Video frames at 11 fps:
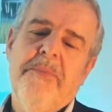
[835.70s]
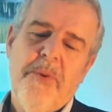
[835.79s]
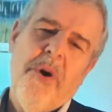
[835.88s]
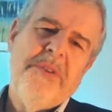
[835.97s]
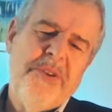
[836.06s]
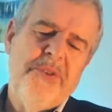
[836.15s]
But
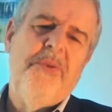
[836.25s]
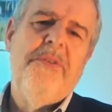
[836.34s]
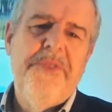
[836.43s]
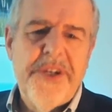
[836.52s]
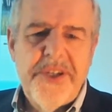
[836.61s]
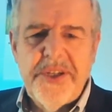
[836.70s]
what does all
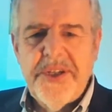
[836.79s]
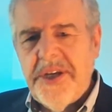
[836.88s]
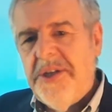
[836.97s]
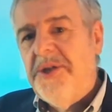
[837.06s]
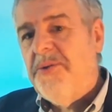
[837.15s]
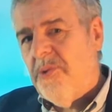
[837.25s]
of this
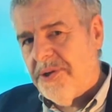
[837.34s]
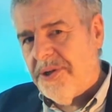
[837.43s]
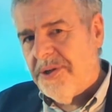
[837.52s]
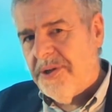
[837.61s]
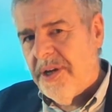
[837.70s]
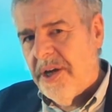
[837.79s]
say to
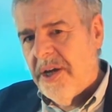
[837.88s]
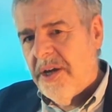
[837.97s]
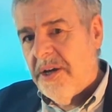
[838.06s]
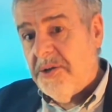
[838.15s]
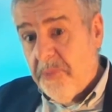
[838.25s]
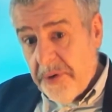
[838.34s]
us
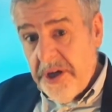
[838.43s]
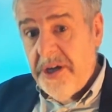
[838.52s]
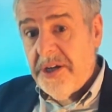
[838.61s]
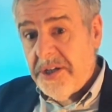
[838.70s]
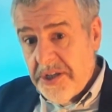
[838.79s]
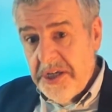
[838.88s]
as
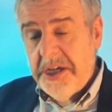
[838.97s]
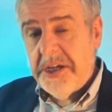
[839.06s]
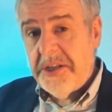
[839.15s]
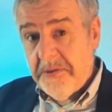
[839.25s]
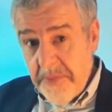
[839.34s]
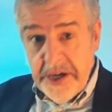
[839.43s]
we
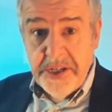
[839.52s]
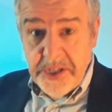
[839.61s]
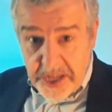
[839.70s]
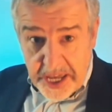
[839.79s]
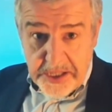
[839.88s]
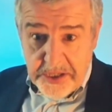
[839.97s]
seek to make
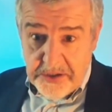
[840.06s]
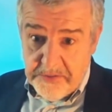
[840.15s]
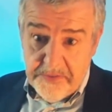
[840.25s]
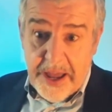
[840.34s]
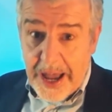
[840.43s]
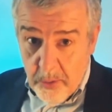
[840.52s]
sense
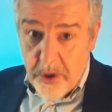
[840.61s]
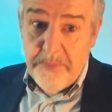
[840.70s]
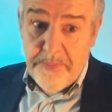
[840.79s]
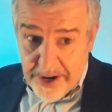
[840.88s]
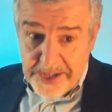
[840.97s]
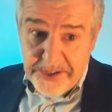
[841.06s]
of our
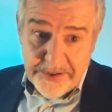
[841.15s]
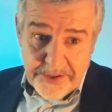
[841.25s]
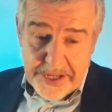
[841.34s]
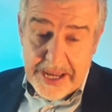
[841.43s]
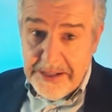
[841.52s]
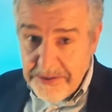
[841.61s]

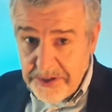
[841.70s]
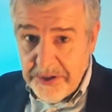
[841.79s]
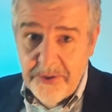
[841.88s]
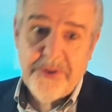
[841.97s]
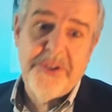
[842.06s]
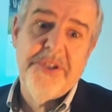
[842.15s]
present and to
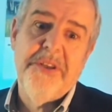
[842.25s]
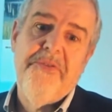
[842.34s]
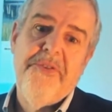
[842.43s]
look to the